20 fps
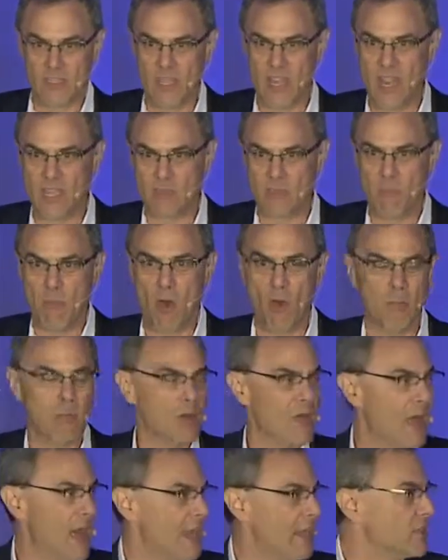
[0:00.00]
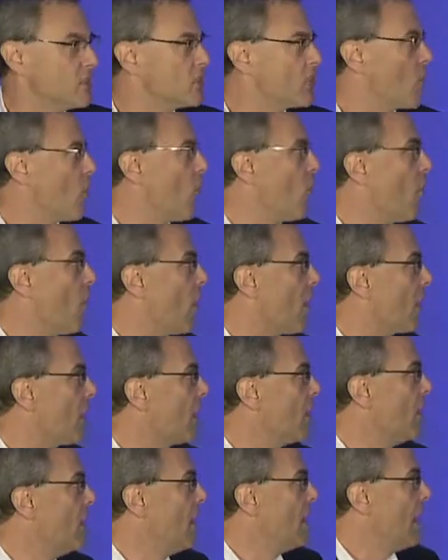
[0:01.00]
that has mobile at its core.
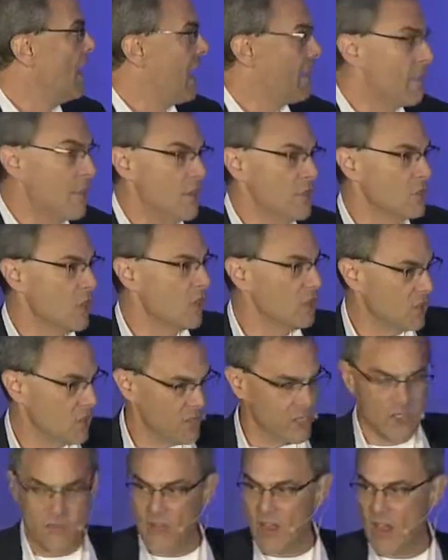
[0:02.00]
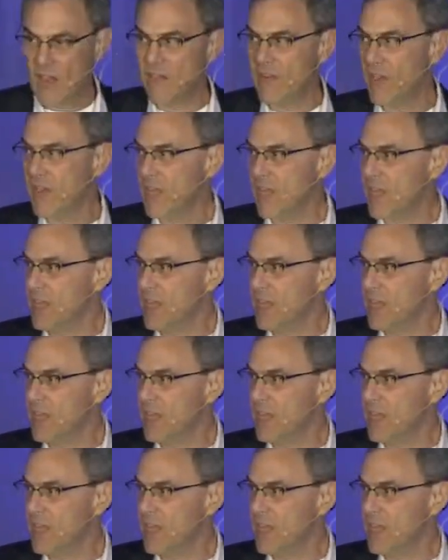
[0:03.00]
And then there's also these very, very